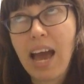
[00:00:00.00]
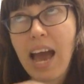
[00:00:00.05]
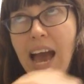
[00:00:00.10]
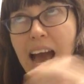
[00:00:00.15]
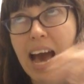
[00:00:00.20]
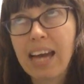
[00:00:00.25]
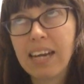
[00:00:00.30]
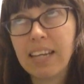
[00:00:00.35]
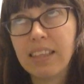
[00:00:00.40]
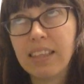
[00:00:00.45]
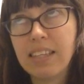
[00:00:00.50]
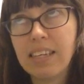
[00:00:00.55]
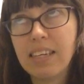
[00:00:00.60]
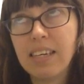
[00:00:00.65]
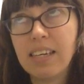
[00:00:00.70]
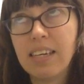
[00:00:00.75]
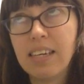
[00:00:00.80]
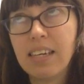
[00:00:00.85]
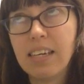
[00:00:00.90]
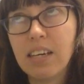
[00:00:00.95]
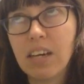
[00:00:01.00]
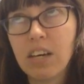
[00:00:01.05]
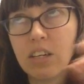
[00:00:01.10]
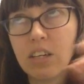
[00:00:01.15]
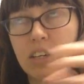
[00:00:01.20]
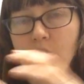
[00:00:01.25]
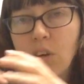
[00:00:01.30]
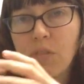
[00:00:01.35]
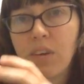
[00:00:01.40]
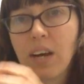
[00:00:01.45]
added
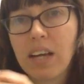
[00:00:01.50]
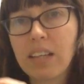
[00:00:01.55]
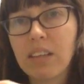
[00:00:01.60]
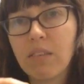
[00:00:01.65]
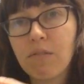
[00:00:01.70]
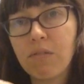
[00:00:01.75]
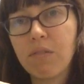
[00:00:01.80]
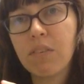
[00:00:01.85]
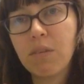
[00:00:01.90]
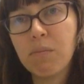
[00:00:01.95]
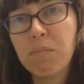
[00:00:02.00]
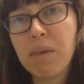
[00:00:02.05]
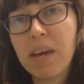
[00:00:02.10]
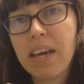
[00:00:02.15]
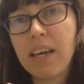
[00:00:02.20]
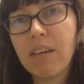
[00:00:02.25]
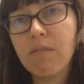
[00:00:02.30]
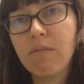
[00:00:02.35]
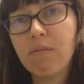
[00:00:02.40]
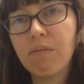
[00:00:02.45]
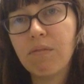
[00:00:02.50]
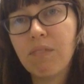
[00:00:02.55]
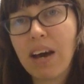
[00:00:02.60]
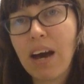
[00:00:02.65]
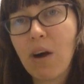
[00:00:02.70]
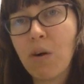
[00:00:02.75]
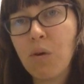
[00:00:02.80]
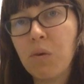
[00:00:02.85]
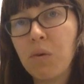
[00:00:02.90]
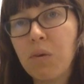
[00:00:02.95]
you've got the main
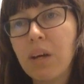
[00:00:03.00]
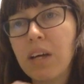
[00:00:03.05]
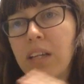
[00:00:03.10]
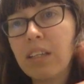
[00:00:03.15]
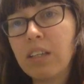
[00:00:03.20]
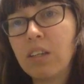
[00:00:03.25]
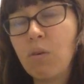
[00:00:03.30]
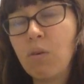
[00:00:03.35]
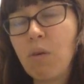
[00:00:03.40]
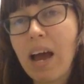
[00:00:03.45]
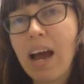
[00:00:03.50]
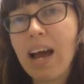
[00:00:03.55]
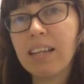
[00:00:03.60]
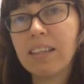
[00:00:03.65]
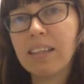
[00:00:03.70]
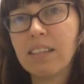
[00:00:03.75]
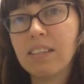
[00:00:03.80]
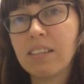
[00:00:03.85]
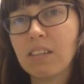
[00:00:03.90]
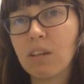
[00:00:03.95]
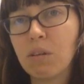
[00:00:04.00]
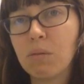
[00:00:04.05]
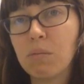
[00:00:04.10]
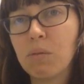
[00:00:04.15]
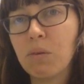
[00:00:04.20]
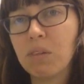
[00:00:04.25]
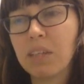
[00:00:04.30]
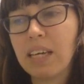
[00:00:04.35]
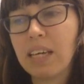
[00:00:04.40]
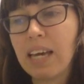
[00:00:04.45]
vowel and then you add the
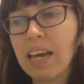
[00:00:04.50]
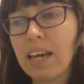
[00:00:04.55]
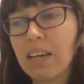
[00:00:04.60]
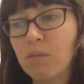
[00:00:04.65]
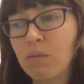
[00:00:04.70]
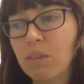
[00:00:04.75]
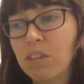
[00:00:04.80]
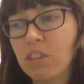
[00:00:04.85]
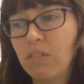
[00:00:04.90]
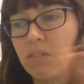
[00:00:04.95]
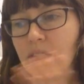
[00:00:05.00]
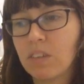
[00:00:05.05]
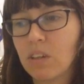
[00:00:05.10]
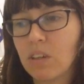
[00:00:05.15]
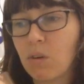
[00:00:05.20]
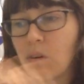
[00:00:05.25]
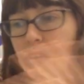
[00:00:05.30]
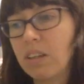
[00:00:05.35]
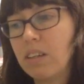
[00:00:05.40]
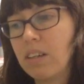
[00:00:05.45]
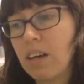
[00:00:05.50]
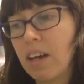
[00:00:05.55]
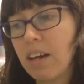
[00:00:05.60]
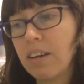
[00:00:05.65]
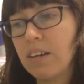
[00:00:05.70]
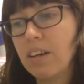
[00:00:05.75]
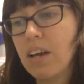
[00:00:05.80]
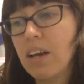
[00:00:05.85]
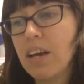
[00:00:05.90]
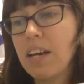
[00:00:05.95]
syllable at the end, which you've totally
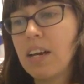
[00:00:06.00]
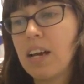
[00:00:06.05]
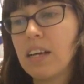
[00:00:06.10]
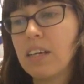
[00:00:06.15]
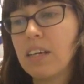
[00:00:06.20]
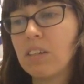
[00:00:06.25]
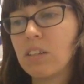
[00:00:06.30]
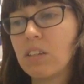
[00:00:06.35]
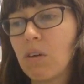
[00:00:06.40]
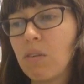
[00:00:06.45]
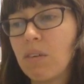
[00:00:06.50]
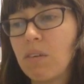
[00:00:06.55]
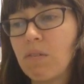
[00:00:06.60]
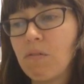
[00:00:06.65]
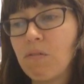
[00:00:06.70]
done. So the